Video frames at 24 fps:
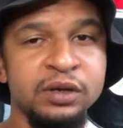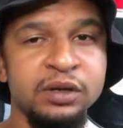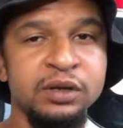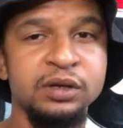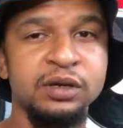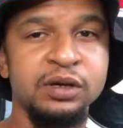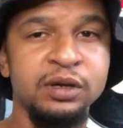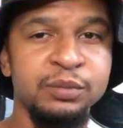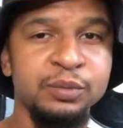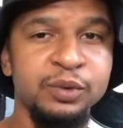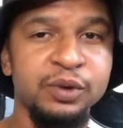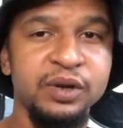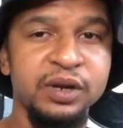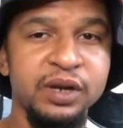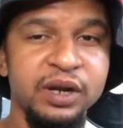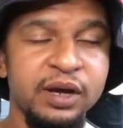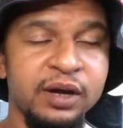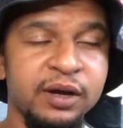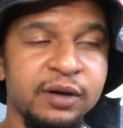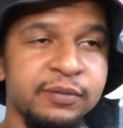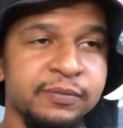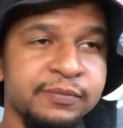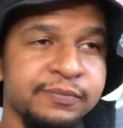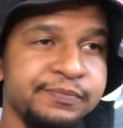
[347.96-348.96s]
Come on
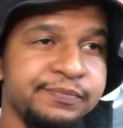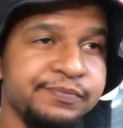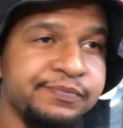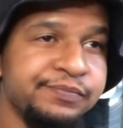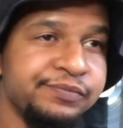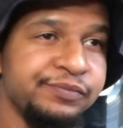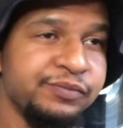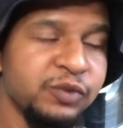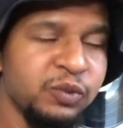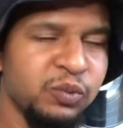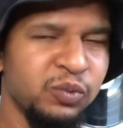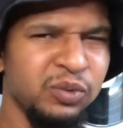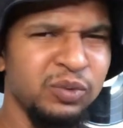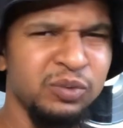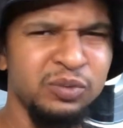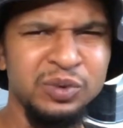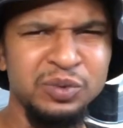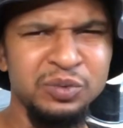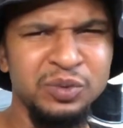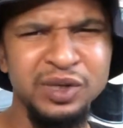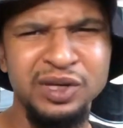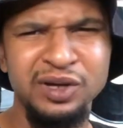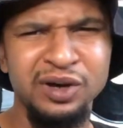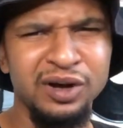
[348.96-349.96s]
now.
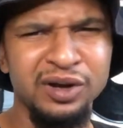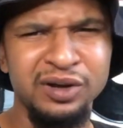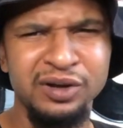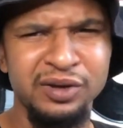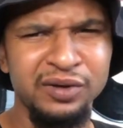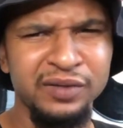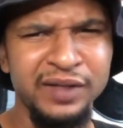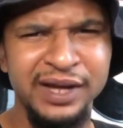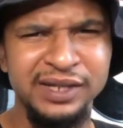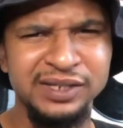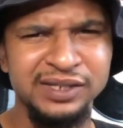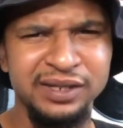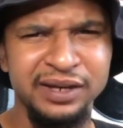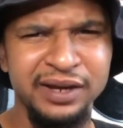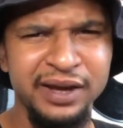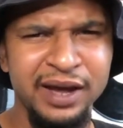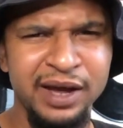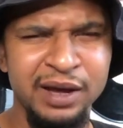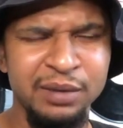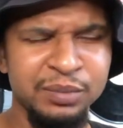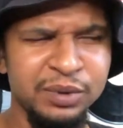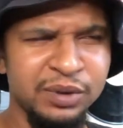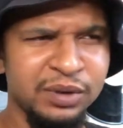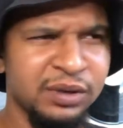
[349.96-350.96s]
We all know that's gonna
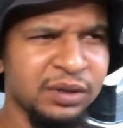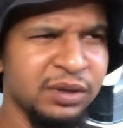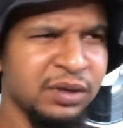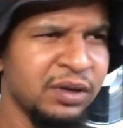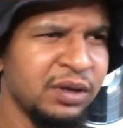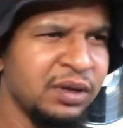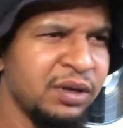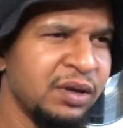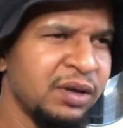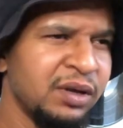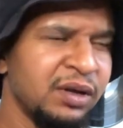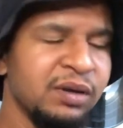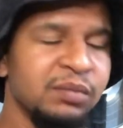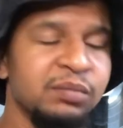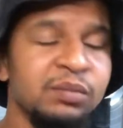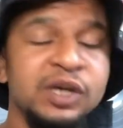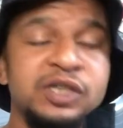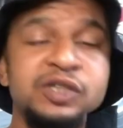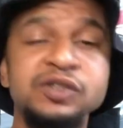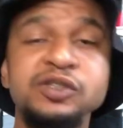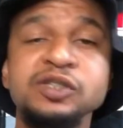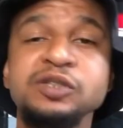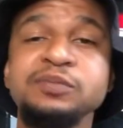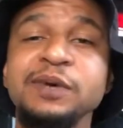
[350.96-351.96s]
happen.
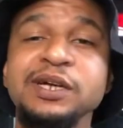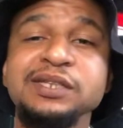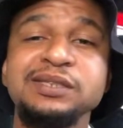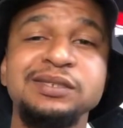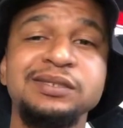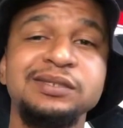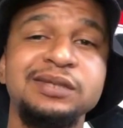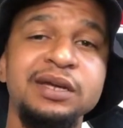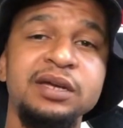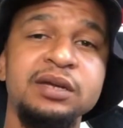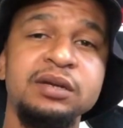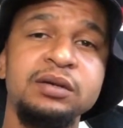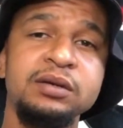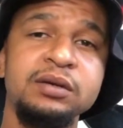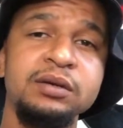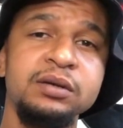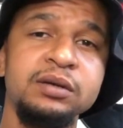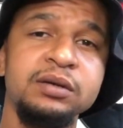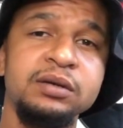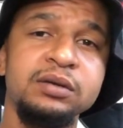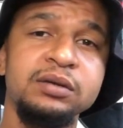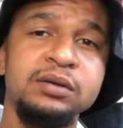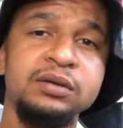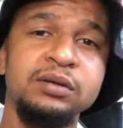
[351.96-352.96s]
Much respect to Dana.
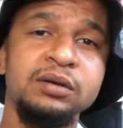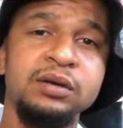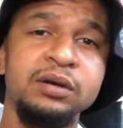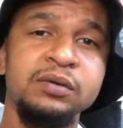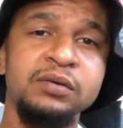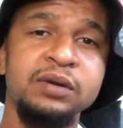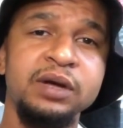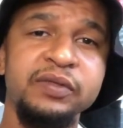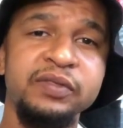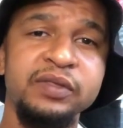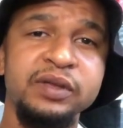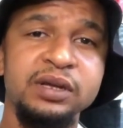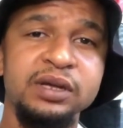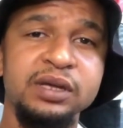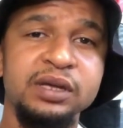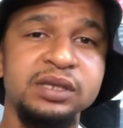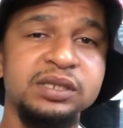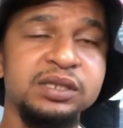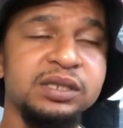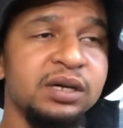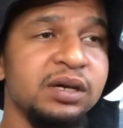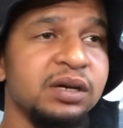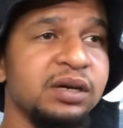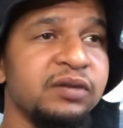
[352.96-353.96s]
You know, nothing against
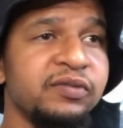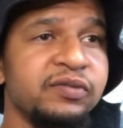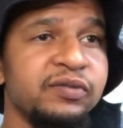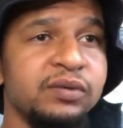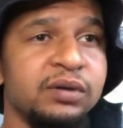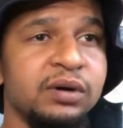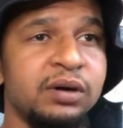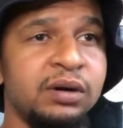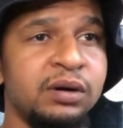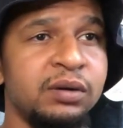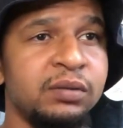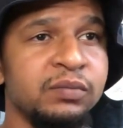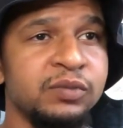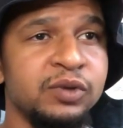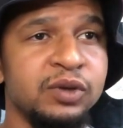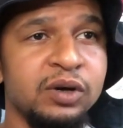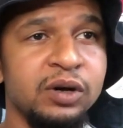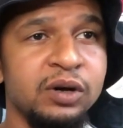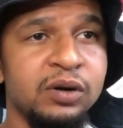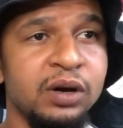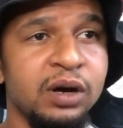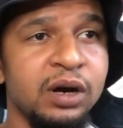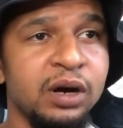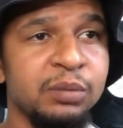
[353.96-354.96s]
her for, you
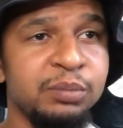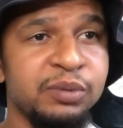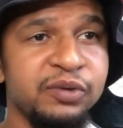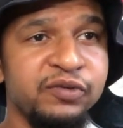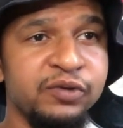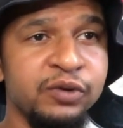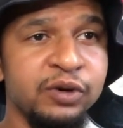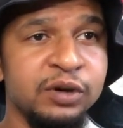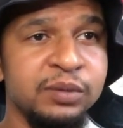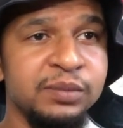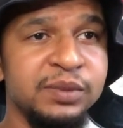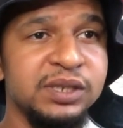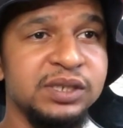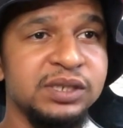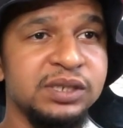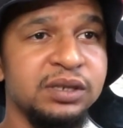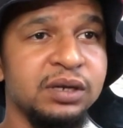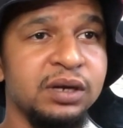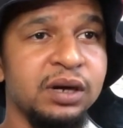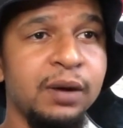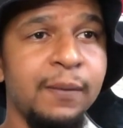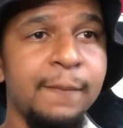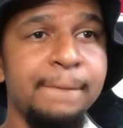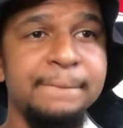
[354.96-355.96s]
know, her performance and
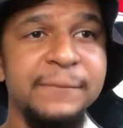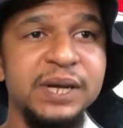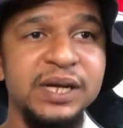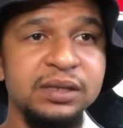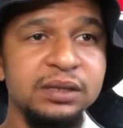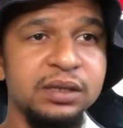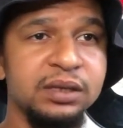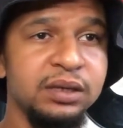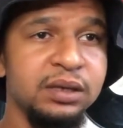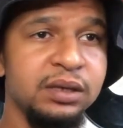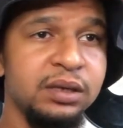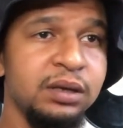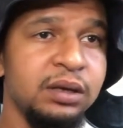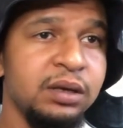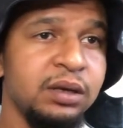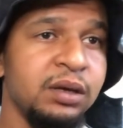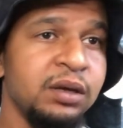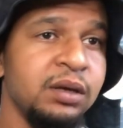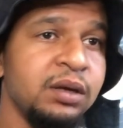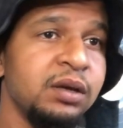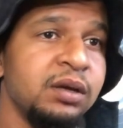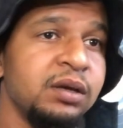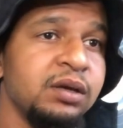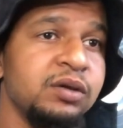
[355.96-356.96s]
her ability.
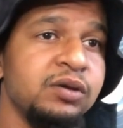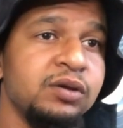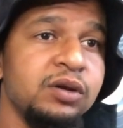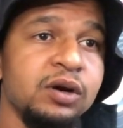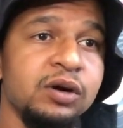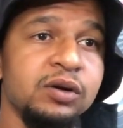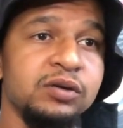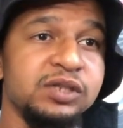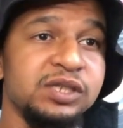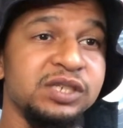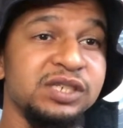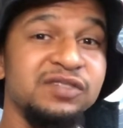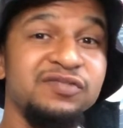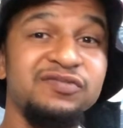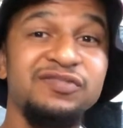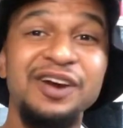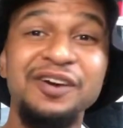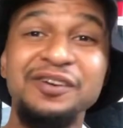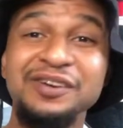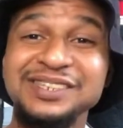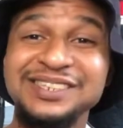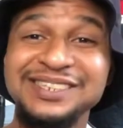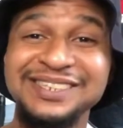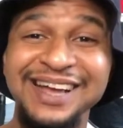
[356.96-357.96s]
You know, she's
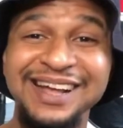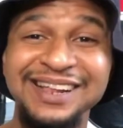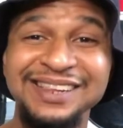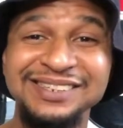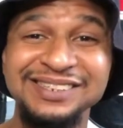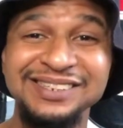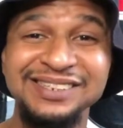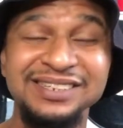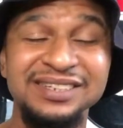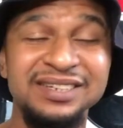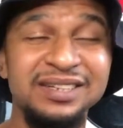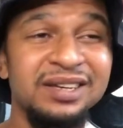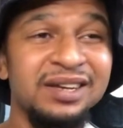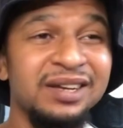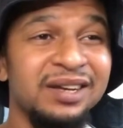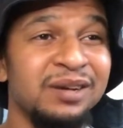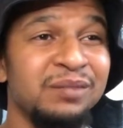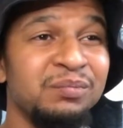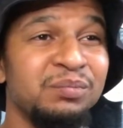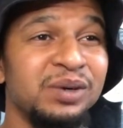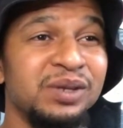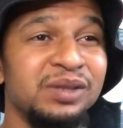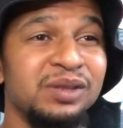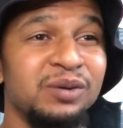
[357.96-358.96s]
very talented,
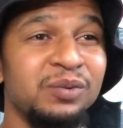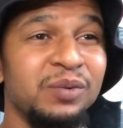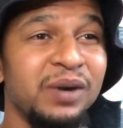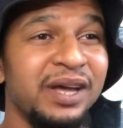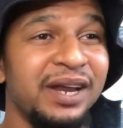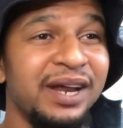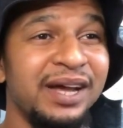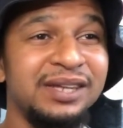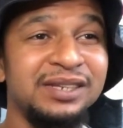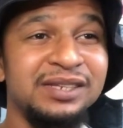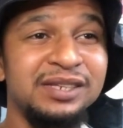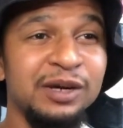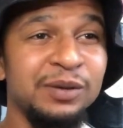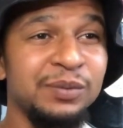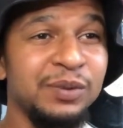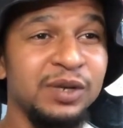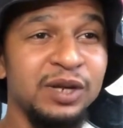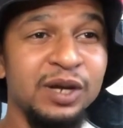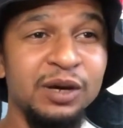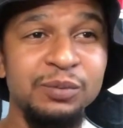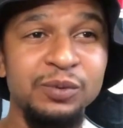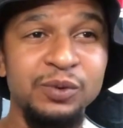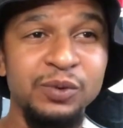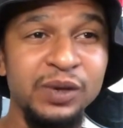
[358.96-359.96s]
but the way that
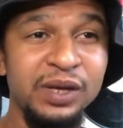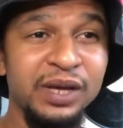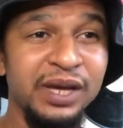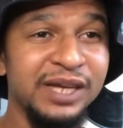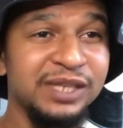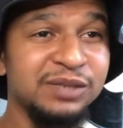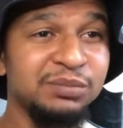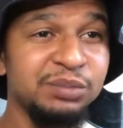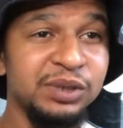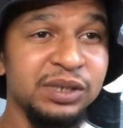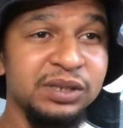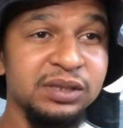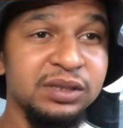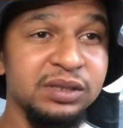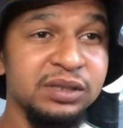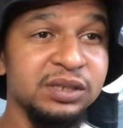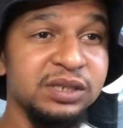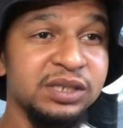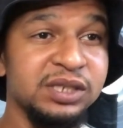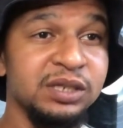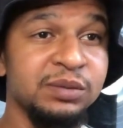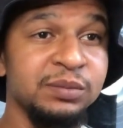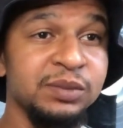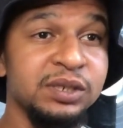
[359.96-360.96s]
WWE has booked her,
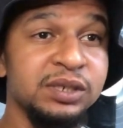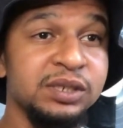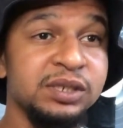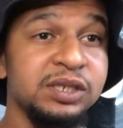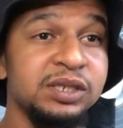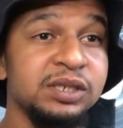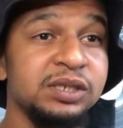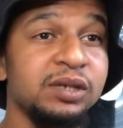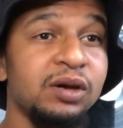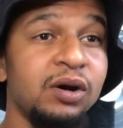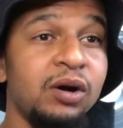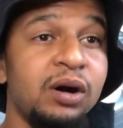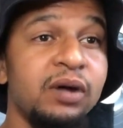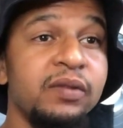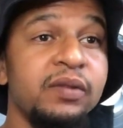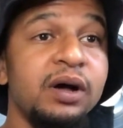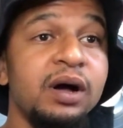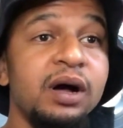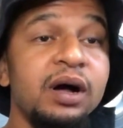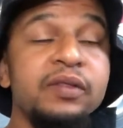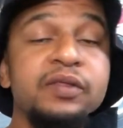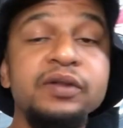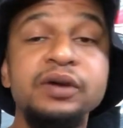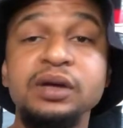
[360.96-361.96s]
similar to all the
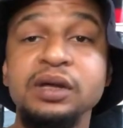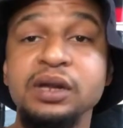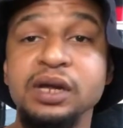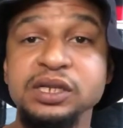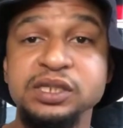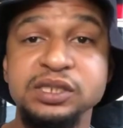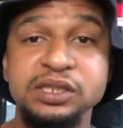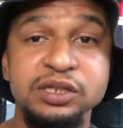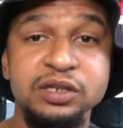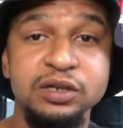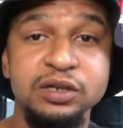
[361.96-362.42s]
other NXT